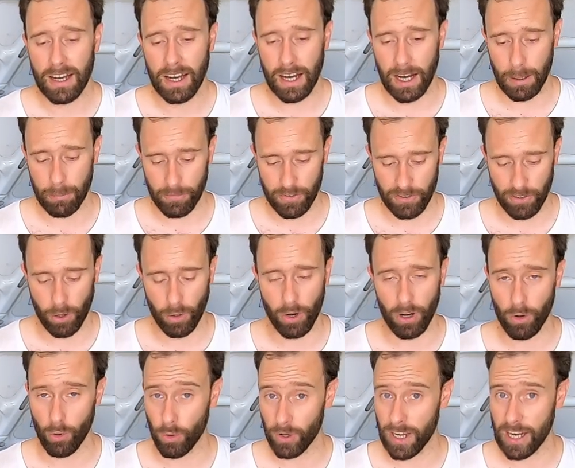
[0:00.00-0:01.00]
Um, so
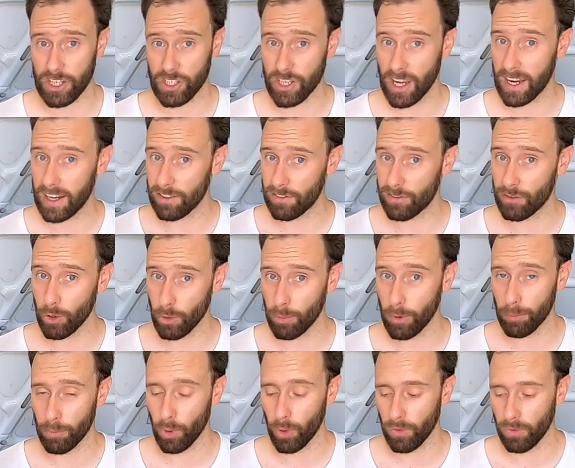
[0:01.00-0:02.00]
an oil catch can is
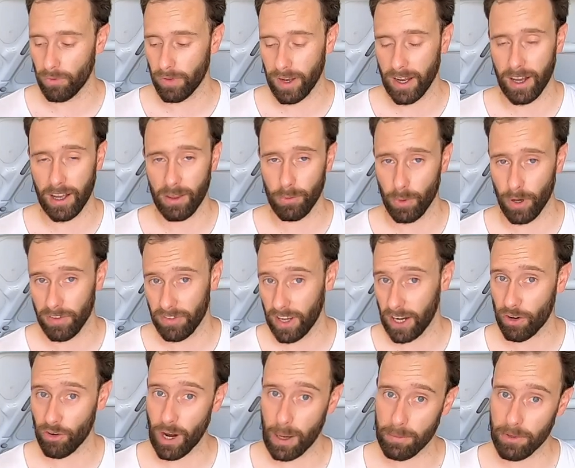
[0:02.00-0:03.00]
super important for that, otherwise
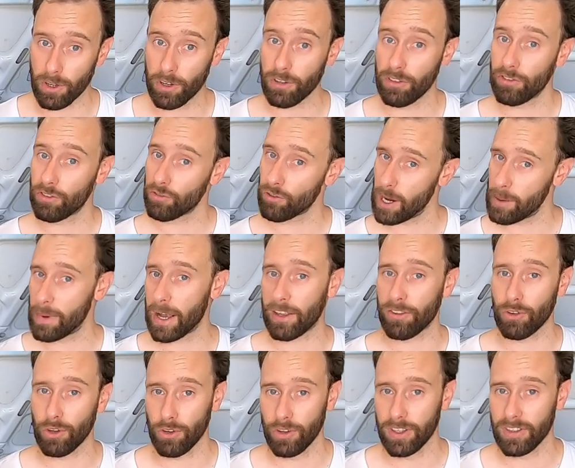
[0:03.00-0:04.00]
that crap's going straight back
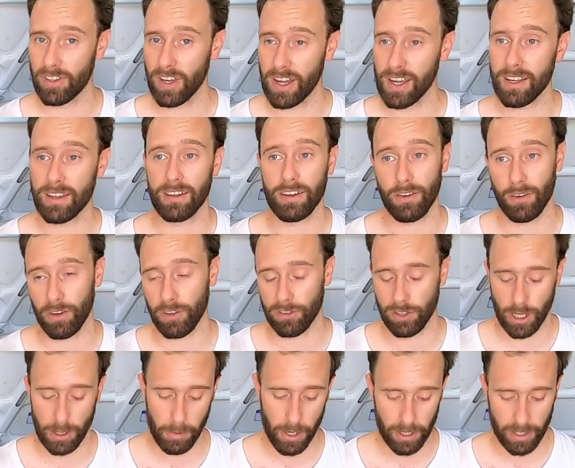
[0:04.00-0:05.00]
through your intake. And on a
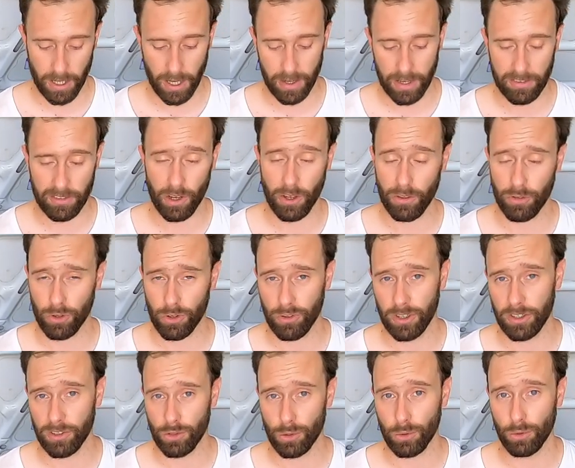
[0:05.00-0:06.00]
turbo car, that's going through
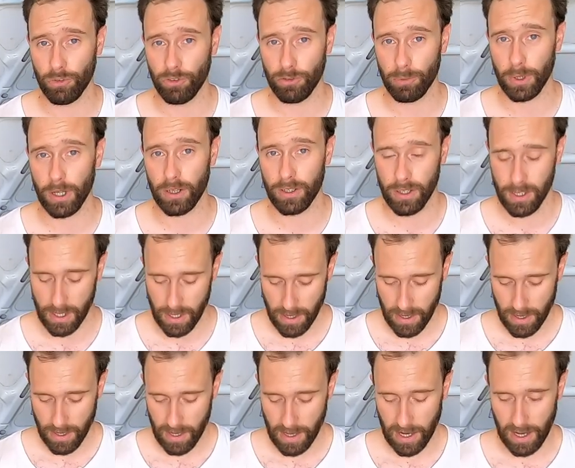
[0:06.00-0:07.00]
your intercooler as well,
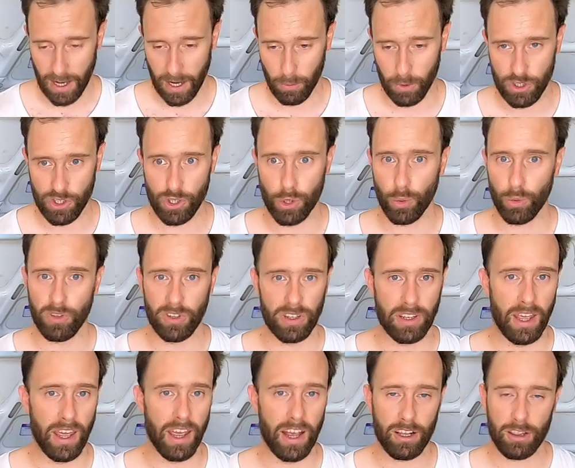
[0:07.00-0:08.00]
uh, which cools
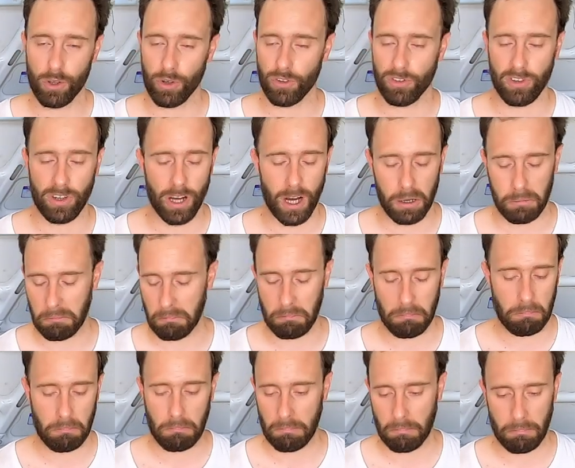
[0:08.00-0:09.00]
in there, clogs it up.
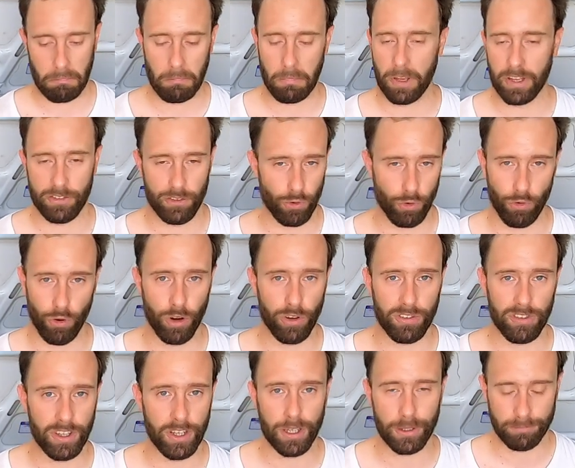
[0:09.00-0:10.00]
It's all
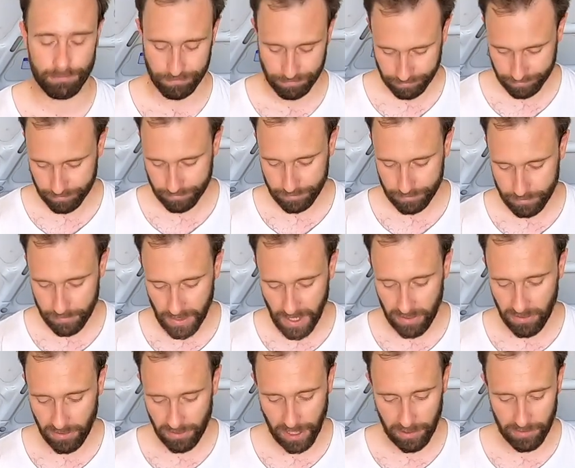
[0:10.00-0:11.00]
gross, you know.
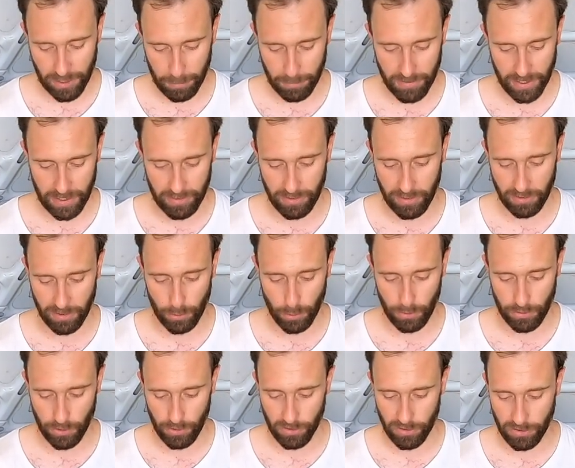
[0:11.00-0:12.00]
Stuffs up sensors and
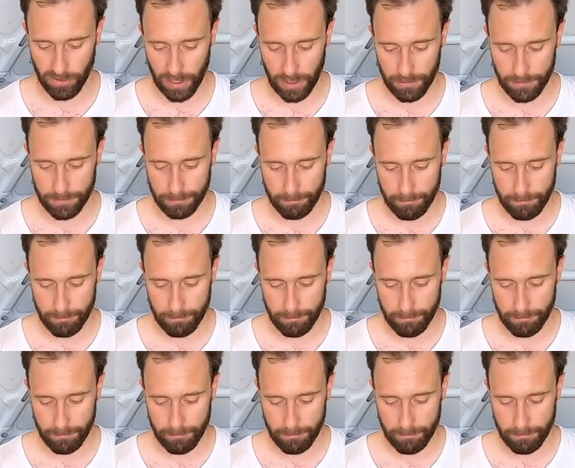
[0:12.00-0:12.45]
all sorts of stuff.